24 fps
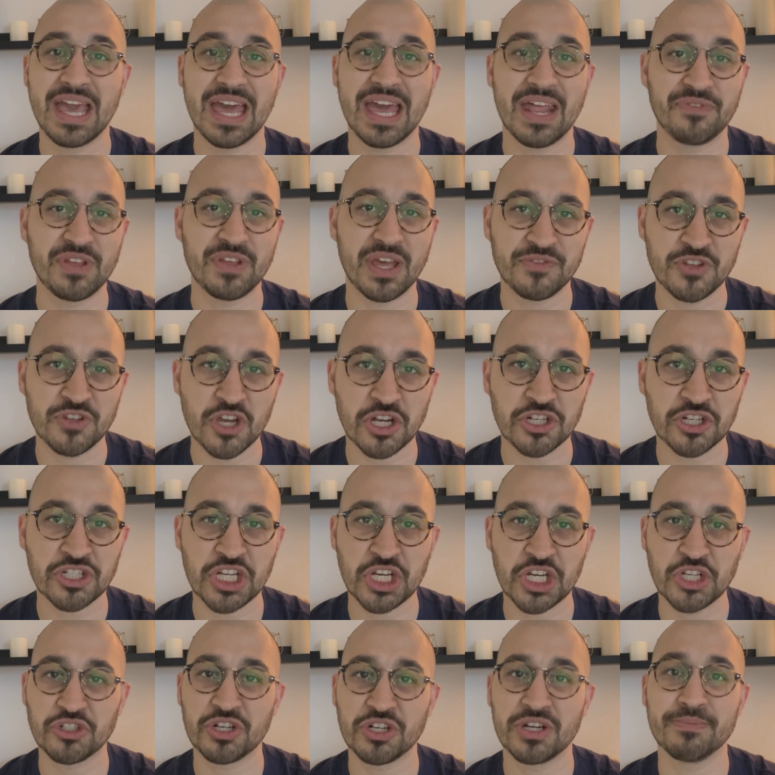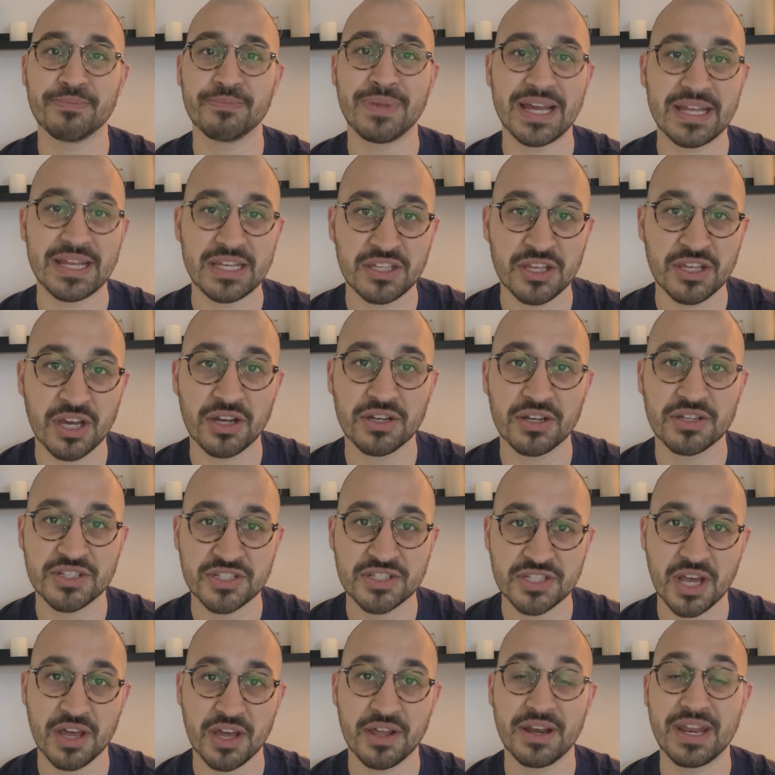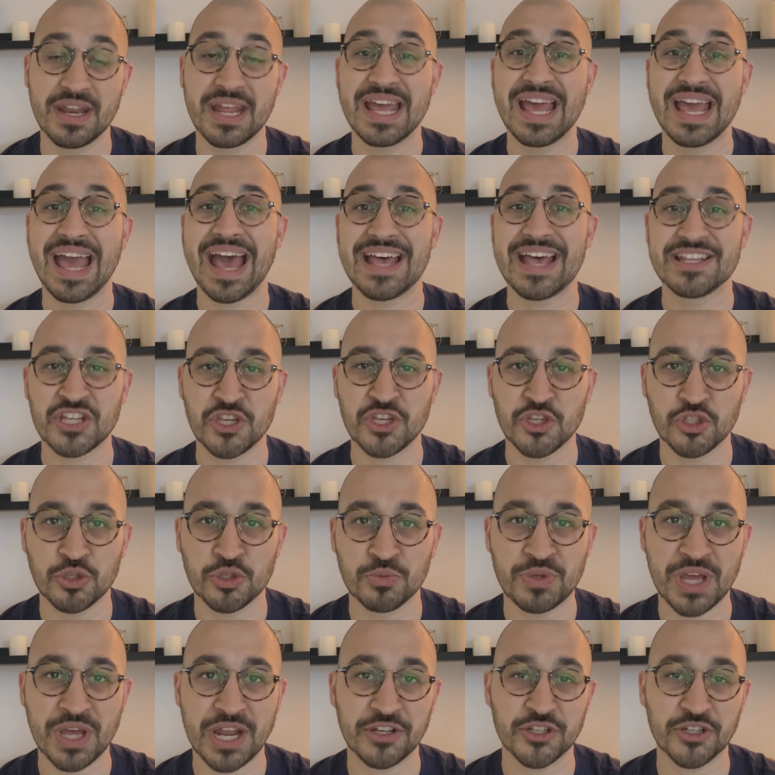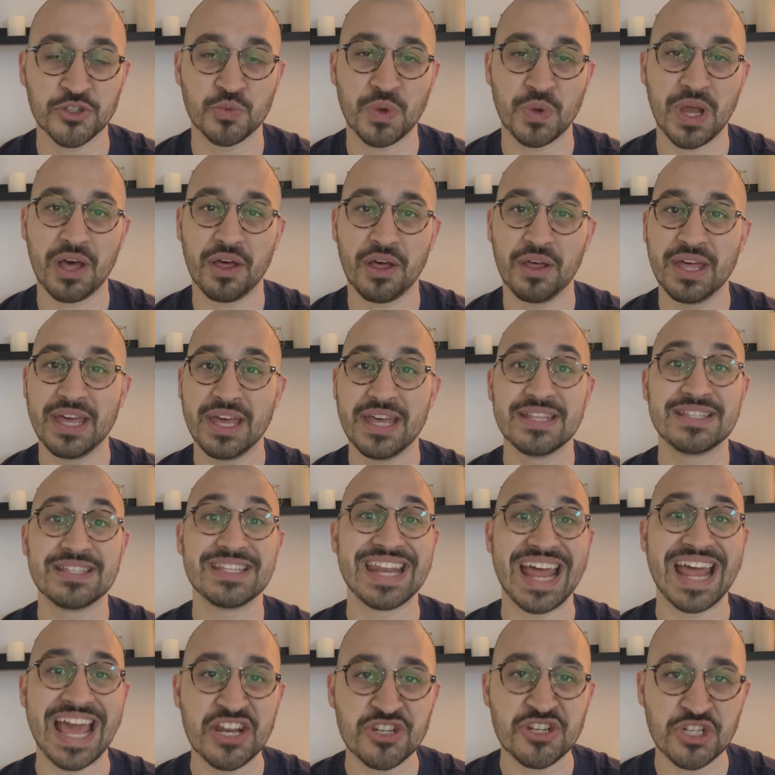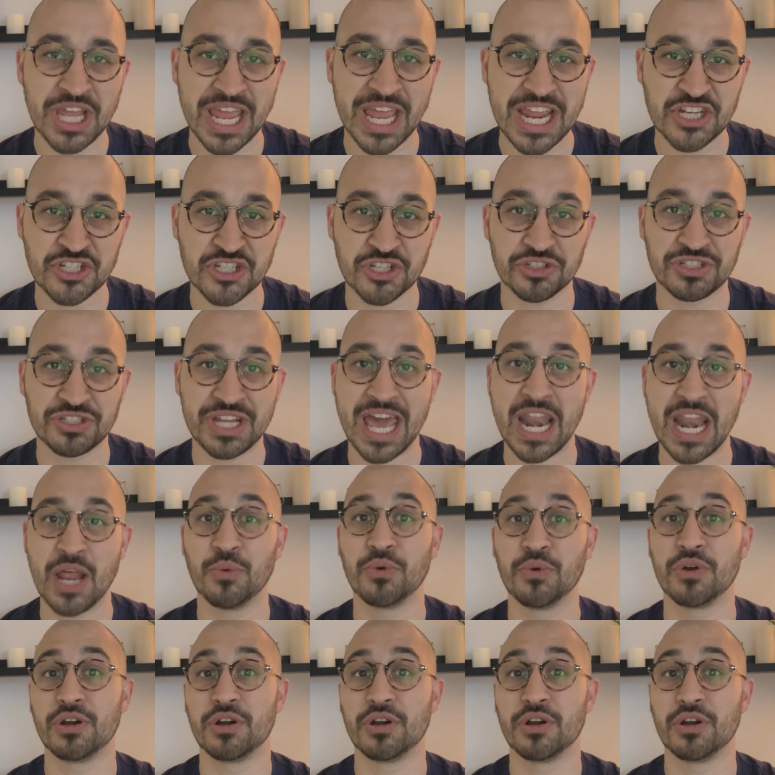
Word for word: And if you have young children, my young son has a YouTube channel as well. It's an educational channel.